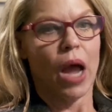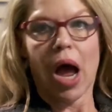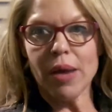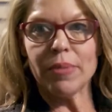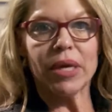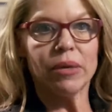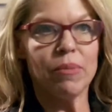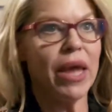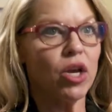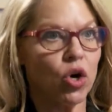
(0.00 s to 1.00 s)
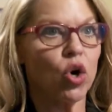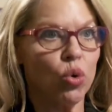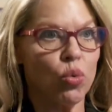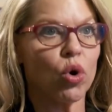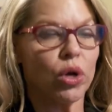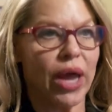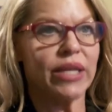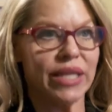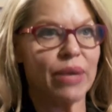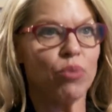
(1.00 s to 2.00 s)
I mean, make her work
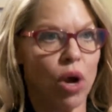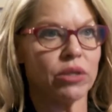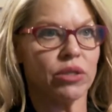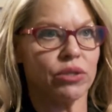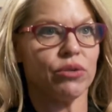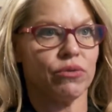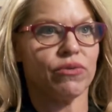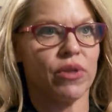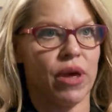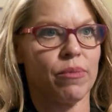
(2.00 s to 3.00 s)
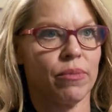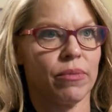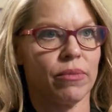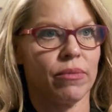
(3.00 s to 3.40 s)
as a prostitute for them.